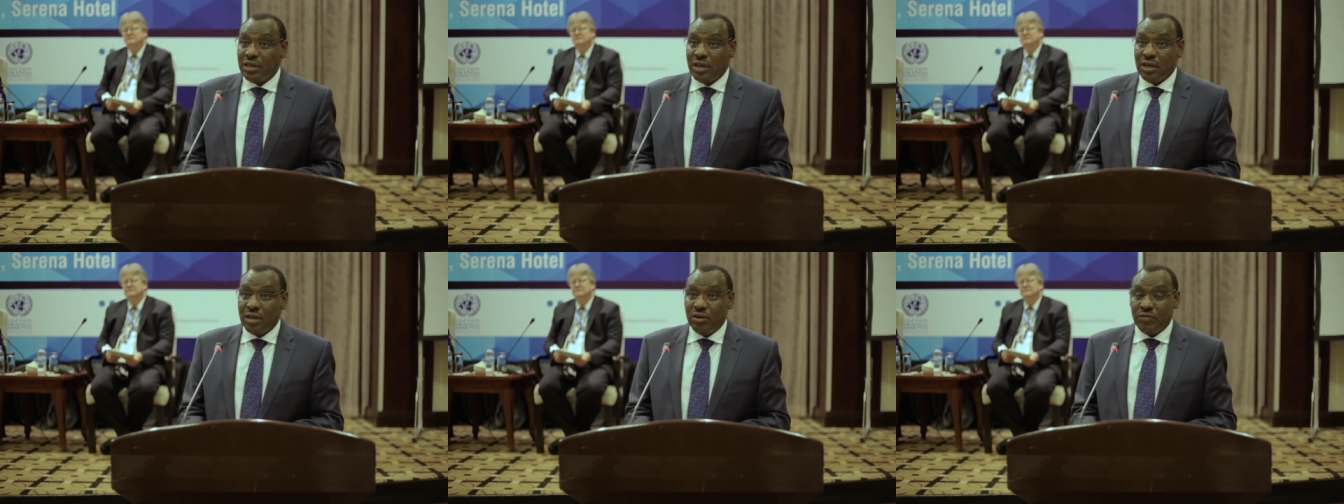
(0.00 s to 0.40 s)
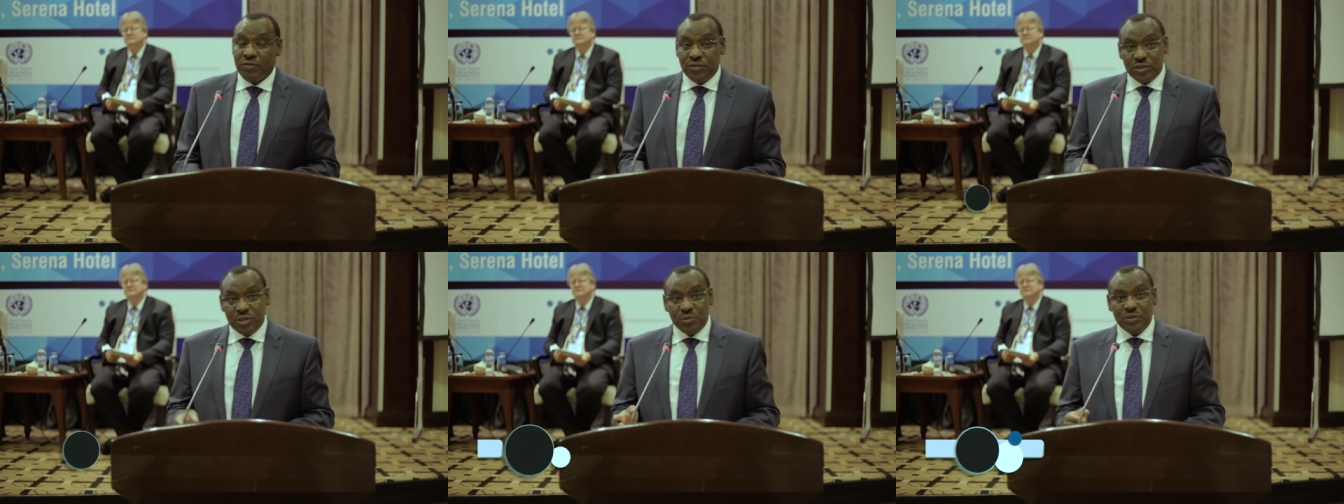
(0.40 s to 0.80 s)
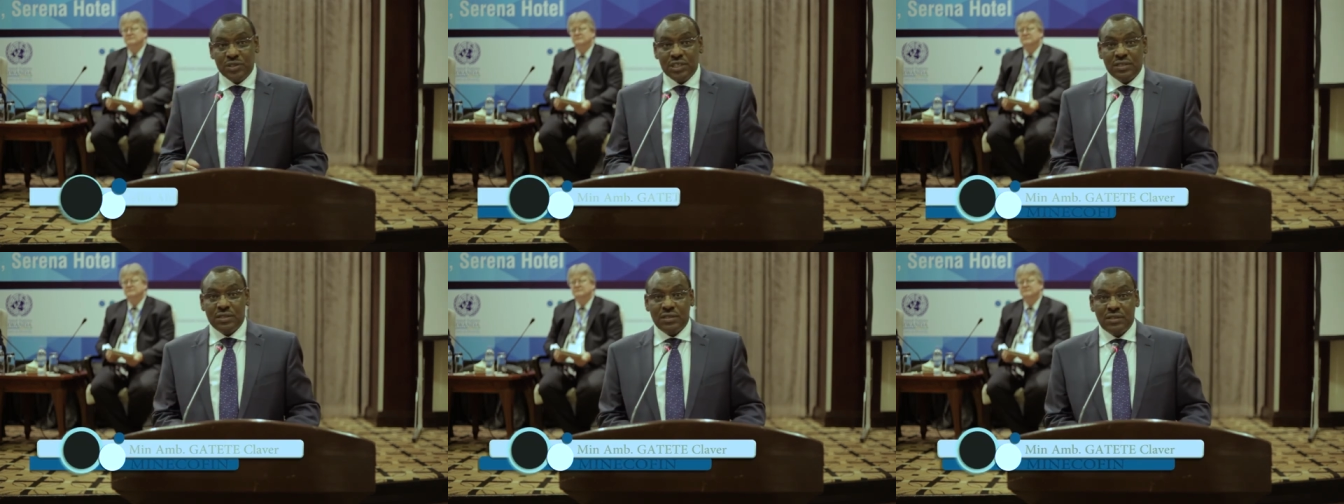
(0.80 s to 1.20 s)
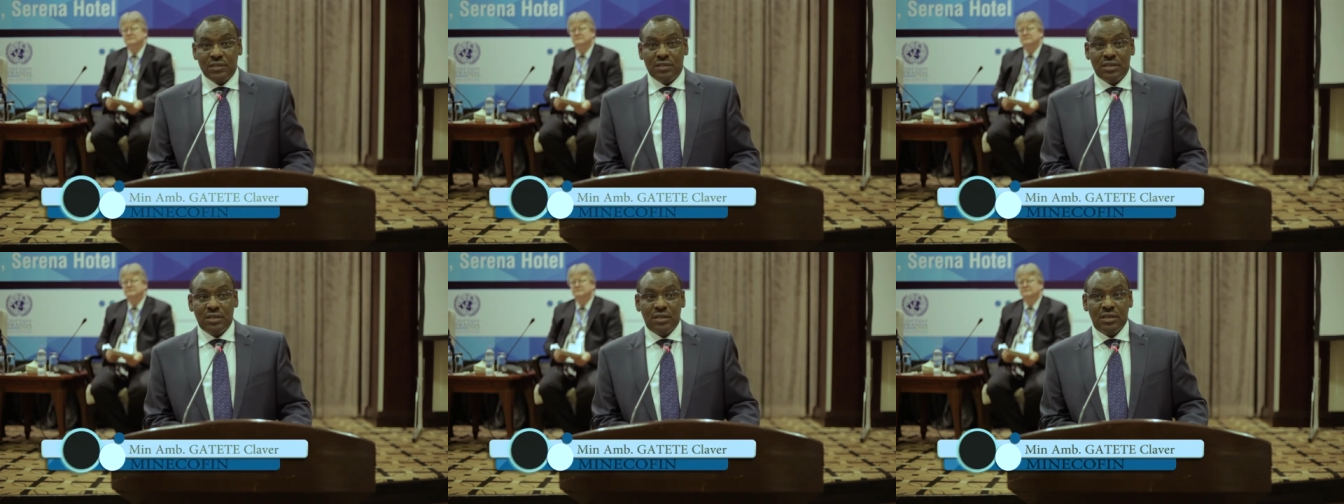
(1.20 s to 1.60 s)
uh, of course, put
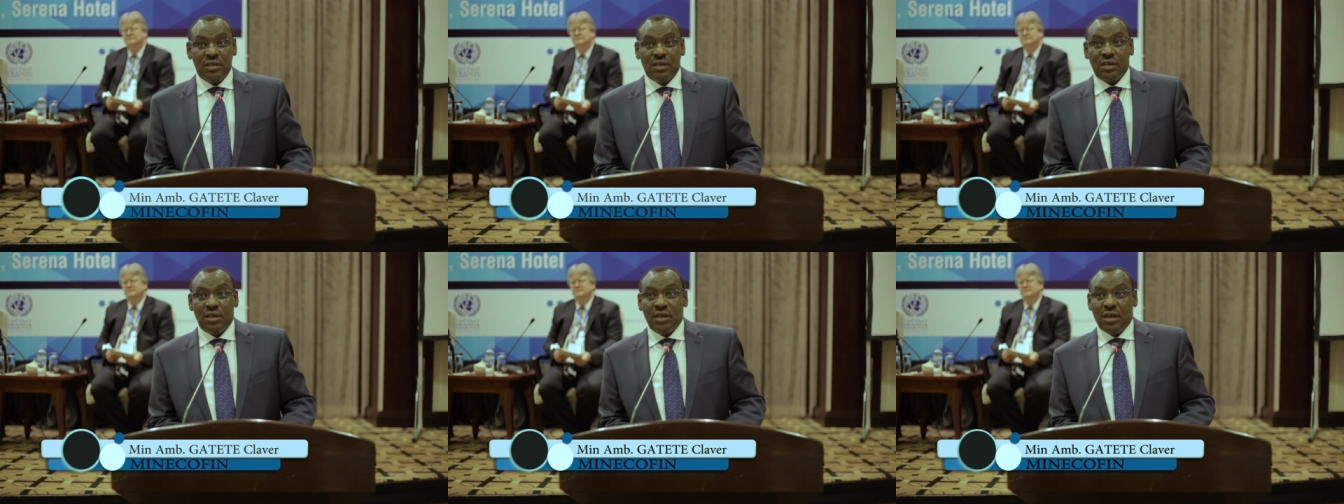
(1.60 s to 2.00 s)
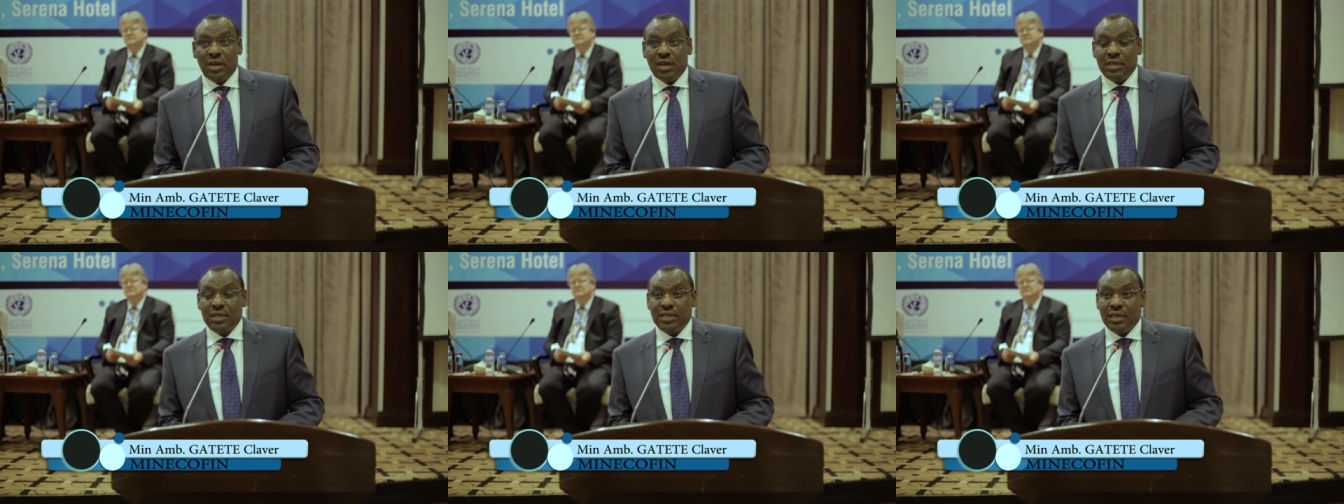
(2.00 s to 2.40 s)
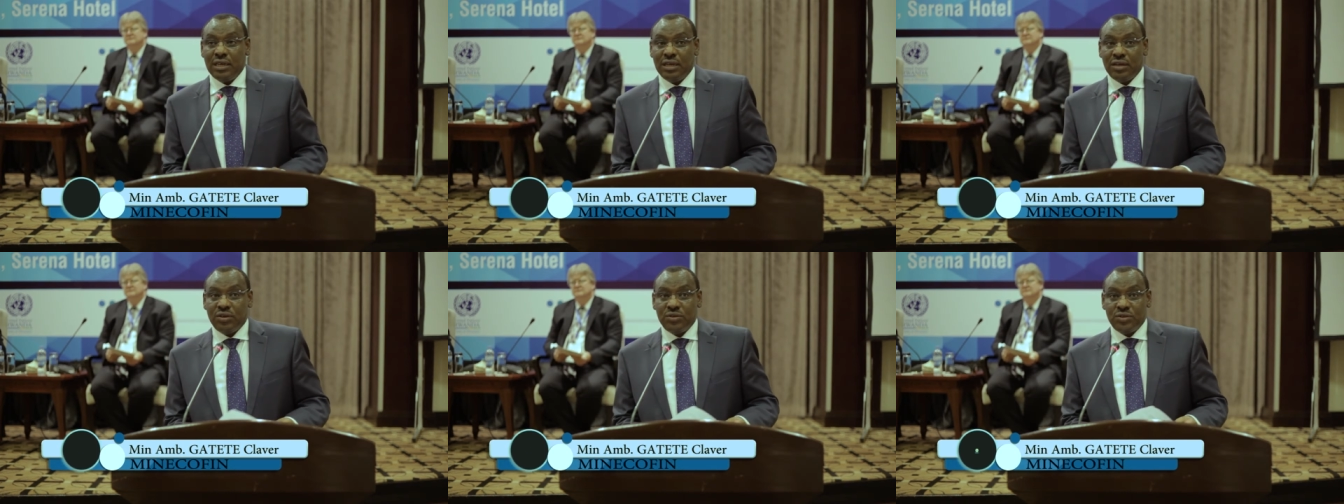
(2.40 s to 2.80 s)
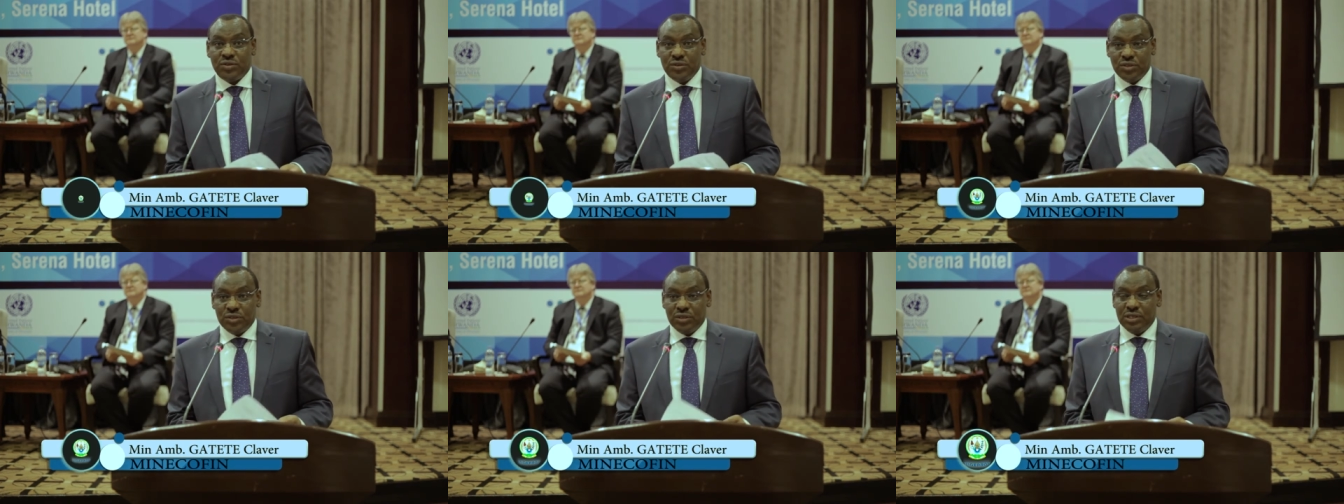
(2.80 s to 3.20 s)
this uh, in the
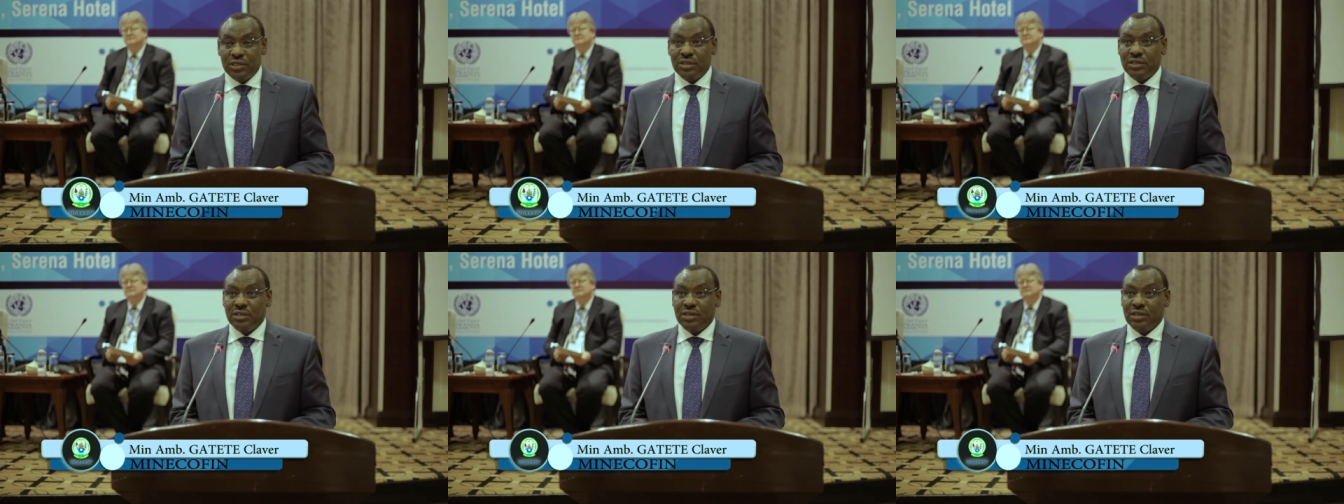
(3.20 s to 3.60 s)
constitution,